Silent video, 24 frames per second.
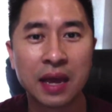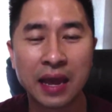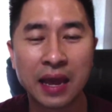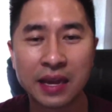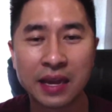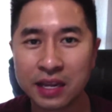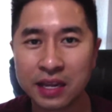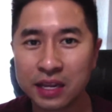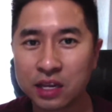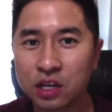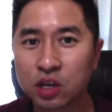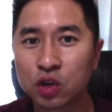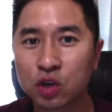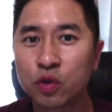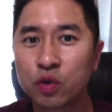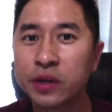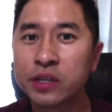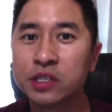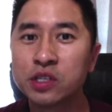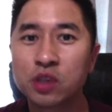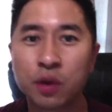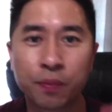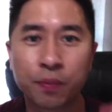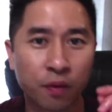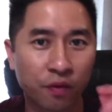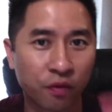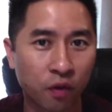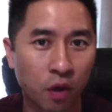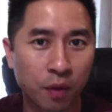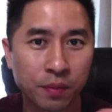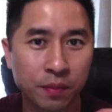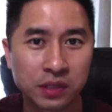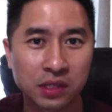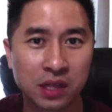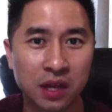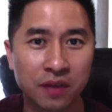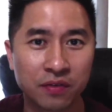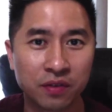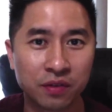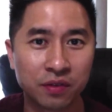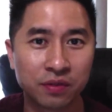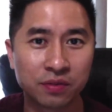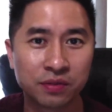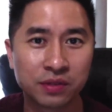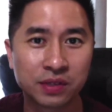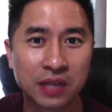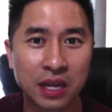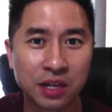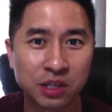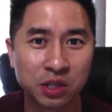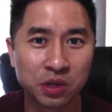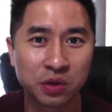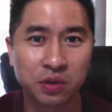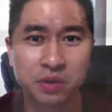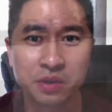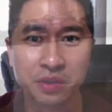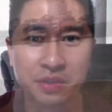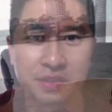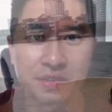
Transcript: and increase your performance level. Stay tuned.